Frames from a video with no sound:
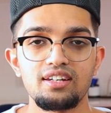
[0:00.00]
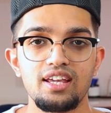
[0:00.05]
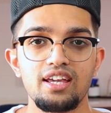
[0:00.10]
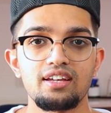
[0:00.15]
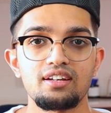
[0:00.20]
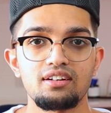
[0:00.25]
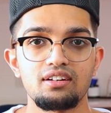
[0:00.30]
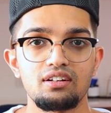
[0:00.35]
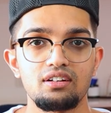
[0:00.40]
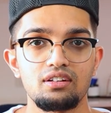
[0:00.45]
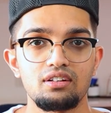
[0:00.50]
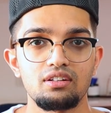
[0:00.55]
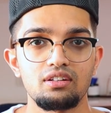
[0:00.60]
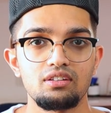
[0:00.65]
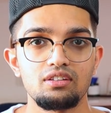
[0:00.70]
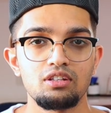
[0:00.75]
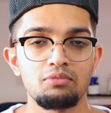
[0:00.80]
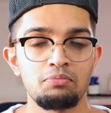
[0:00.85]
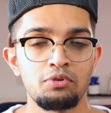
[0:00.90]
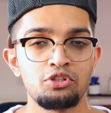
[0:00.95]
take
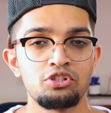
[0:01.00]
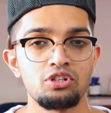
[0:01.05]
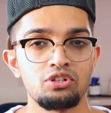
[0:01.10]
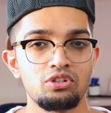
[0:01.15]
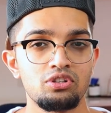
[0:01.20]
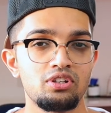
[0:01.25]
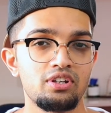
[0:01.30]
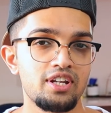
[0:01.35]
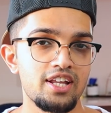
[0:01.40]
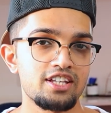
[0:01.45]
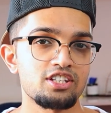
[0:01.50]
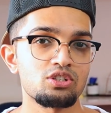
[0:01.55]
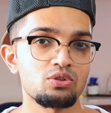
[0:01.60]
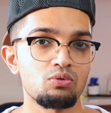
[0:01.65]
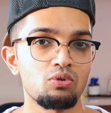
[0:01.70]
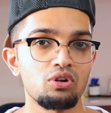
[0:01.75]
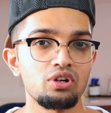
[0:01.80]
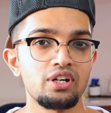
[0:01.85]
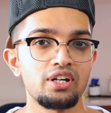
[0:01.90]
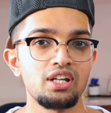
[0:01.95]
the picture to the next
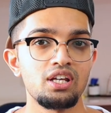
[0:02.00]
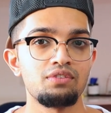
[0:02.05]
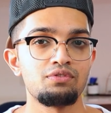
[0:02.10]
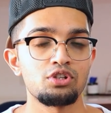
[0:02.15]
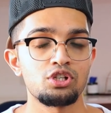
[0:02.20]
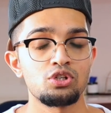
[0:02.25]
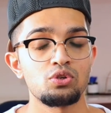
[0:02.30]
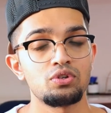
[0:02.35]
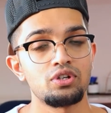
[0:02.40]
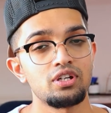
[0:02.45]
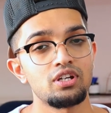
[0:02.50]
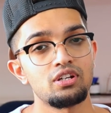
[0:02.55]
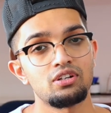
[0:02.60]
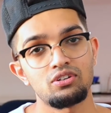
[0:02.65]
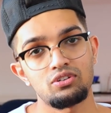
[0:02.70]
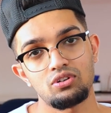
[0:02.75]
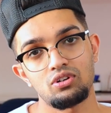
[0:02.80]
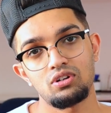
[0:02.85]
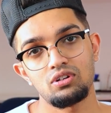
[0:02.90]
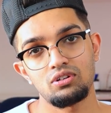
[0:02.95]
quality if you're shooting
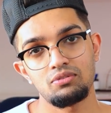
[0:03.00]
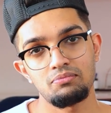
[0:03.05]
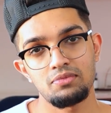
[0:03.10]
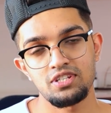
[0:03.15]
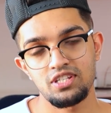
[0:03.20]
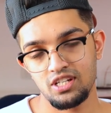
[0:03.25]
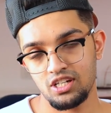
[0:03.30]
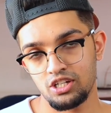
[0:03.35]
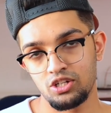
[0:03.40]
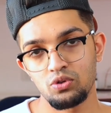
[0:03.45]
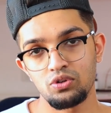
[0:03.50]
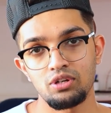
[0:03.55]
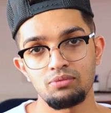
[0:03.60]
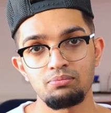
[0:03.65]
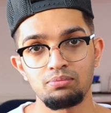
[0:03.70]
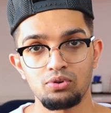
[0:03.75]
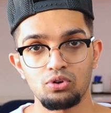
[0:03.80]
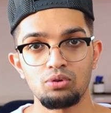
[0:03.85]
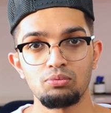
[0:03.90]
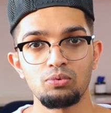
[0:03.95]
in RAW, basically shoot in
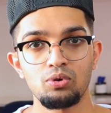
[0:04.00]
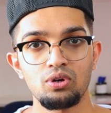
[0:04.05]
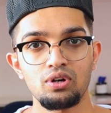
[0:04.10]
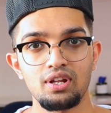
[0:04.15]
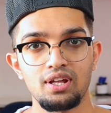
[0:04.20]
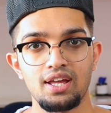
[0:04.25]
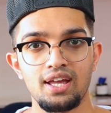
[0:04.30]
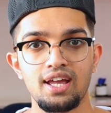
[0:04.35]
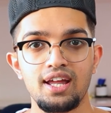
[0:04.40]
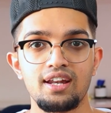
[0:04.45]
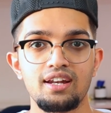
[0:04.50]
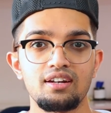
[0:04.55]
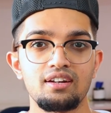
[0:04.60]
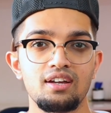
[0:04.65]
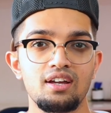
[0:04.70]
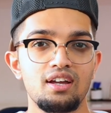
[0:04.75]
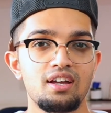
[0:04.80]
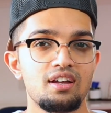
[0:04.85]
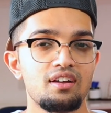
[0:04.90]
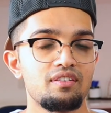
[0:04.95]
Pro mode and
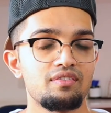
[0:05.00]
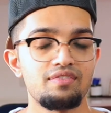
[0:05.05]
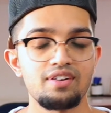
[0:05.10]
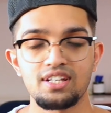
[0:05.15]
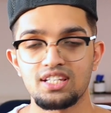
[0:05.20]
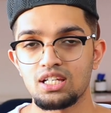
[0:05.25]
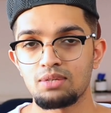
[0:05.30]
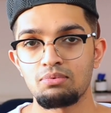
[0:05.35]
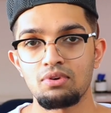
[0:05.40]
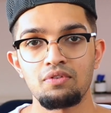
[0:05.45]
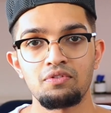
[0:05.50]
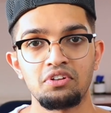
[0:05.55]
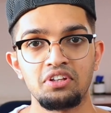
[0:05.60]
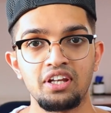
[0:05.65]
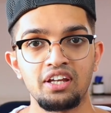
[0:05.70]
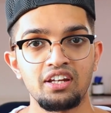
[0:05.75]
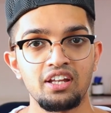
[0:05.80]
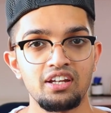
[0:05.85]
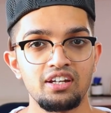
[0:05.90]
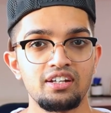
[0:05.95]
fix up
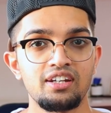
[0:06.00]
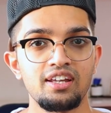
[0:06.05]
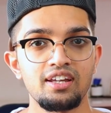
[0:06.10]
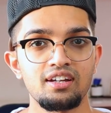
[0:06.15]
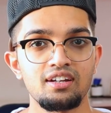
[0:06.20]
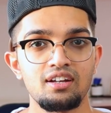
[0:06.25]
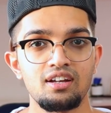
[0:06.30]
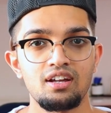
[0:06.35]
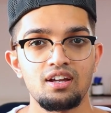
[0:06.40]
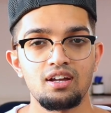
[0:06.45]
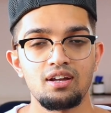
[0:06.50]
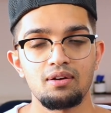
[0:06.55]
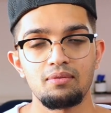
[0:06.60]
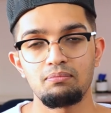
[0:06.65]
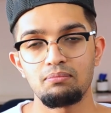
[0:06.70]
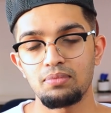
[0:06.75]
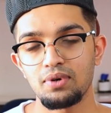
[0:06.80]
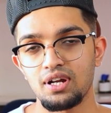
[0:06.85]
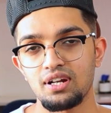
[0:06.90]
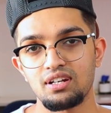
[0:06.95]
everything in editing.
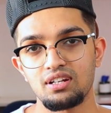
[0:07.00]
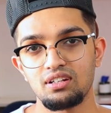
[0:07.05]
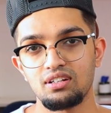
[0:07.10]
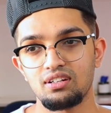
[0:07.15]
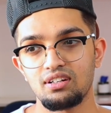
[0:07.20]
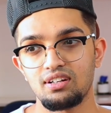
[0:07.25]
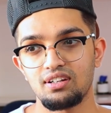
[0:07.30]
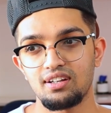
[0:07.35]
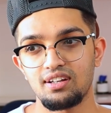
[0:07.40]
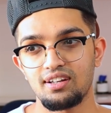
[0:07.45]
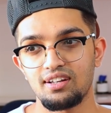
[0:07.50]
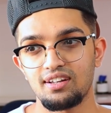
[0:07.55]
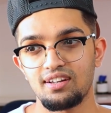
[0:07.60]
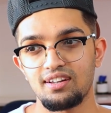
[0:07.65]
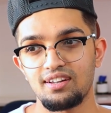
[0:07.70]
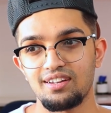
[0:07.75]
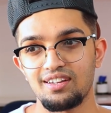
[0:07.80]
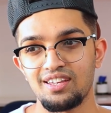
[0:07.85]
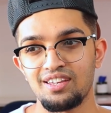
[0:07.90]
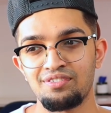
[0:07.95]
But
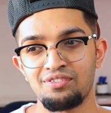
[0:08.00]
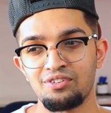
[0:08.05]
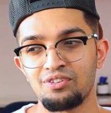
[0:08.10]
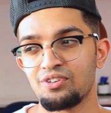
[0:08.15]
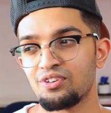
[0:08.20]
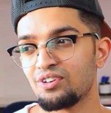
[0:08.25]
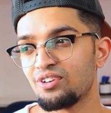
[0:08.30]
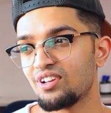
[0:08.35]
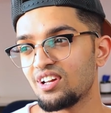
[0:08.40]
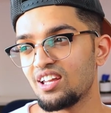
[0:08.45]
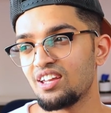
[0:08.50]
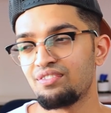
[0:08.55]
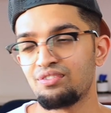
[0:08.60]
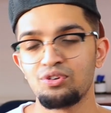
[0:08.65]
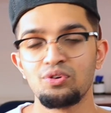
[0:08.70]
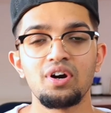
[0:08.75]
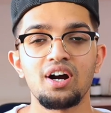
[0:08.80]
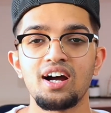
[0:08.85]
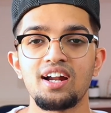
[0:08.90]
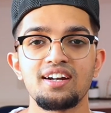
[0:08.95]
if
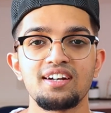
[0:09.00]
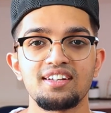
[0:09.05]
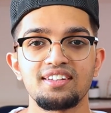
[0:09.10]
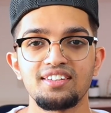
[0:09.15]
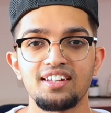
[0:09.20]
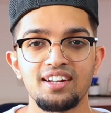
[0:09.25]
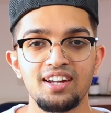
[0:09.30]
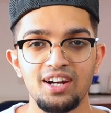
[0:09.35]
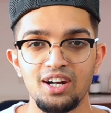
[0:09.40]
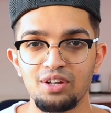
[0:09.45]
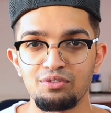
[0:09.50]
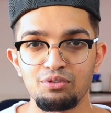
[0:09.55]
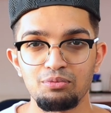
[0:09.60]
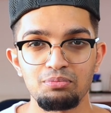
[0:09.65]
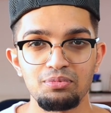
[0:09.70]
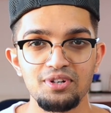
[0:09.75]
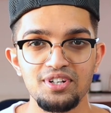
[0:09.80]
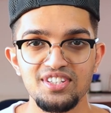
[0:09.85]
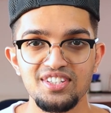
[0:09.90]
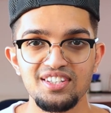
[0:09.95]
you aren't that kind of a
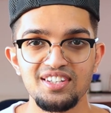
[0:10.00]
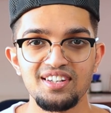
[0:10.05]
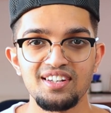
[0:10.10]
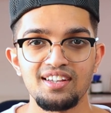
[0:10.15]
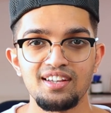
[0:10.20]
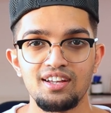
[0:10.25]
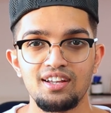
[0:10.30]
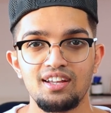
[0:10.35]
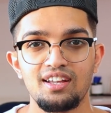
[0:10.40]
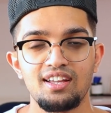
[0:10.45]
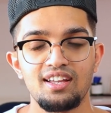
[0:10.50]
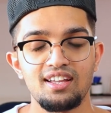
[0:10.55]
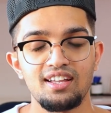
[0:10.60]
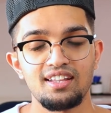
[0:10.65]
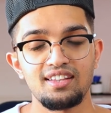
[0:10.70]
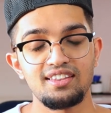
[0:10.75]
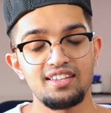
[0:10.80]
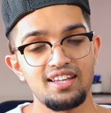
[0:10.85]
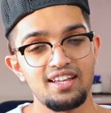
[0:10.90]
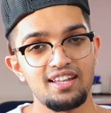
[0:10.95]
person,
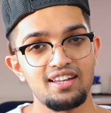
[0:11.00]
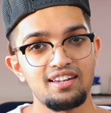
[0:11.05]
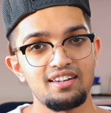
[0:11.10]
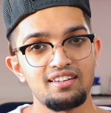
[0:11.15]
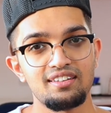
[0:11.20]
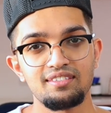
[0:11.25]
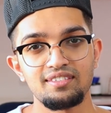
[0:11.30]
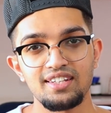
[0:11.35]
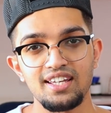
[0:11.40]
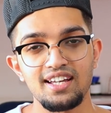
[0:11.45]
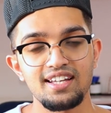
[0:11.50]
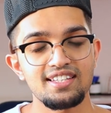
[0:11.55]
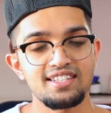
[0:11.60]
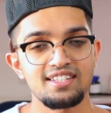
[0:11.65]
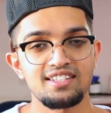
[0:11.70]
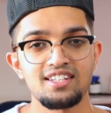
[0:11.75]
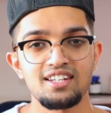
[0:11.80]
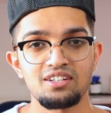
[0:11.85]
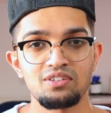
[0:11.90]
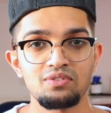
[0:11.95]
then yeah,
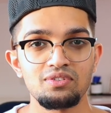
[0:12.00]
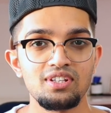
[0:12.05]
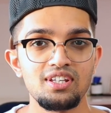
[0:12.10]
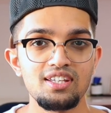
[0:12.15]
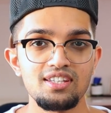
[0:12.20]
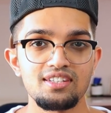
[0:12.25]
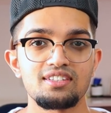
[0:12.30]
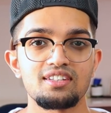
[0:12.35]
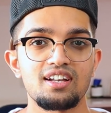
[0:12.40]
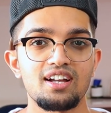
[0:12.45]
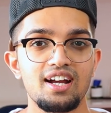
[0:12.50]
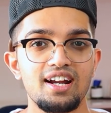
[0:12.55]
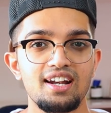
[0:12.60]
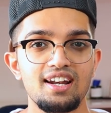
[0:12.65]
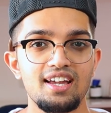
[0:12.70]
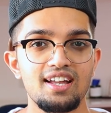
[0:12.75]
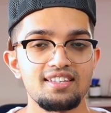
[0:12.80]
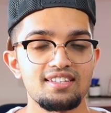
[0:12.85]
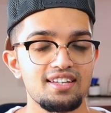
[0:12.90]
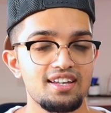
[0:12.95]
stick to these
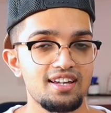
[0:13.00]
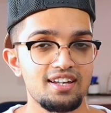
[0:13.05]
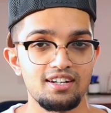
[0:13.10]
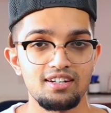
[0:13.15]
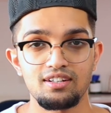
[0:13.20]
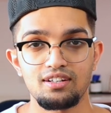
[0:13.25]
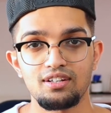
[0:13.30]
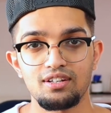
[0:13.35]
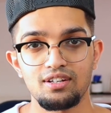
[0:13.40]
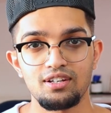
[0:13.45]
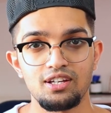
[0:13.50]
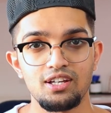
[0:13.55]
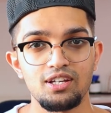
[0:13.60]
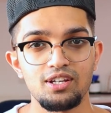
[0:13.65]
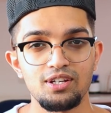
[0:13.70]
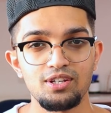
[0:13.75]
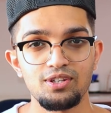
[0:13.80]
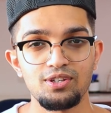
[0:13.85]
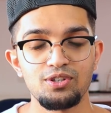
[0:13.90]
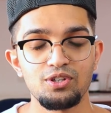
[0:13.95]
guidelines and
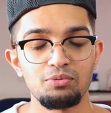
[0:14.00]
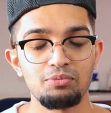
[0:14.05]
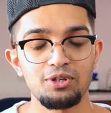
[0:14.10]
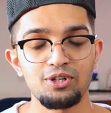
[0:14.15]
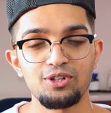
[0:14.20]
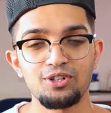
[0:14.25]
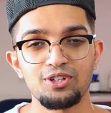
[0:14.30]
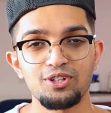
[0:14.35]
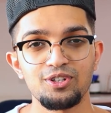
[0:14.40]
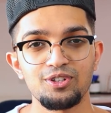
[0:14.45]
you'll be good to